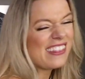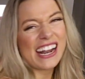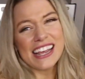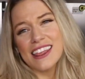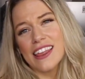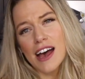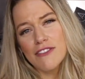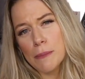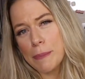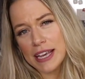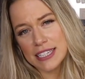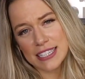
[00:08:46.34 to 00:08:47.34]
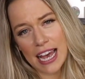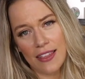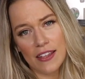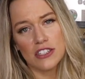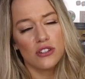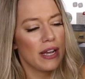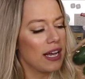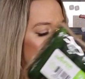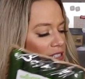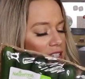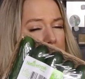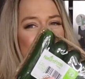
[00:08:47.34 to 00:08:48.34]
And then I love a big salad. So I
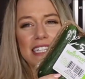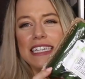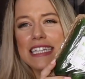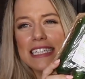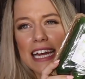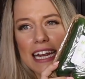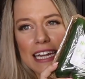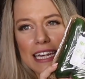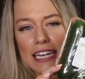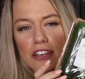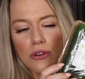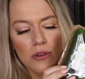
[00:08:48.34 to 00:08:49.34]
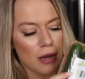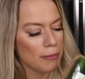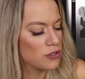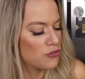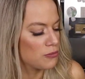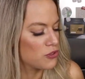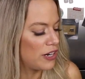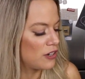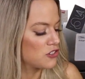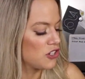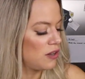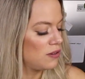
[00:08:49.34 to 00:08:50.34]
got some teeny tiny cucumbers from Trader
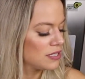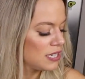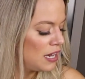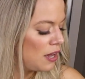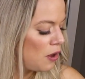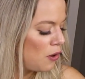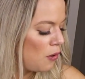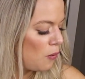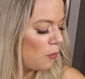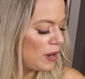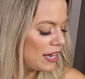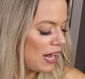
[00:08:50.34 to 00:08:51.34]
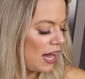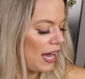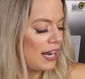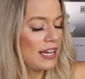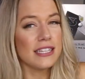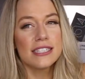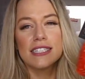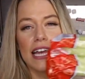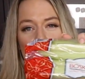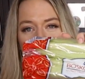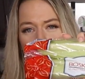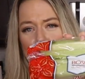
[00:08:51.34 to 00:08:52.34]
Joe's. We got
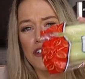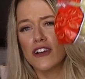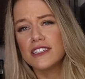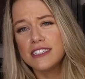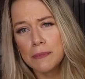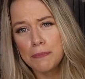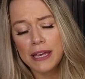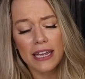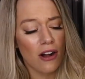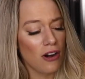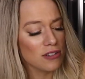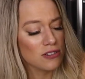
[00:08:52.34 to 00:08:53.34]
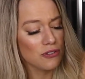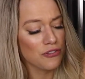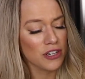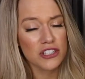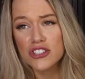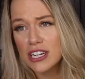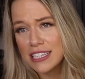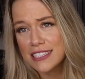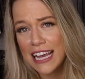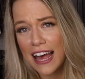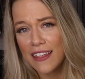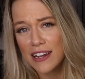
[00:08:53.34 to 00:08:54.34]
celery for dipping, also for chicken
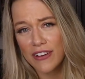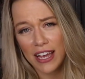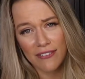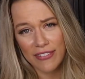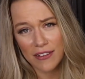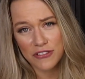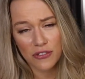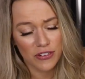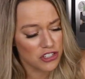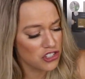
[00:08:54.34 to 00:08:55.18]
salad if I have leftover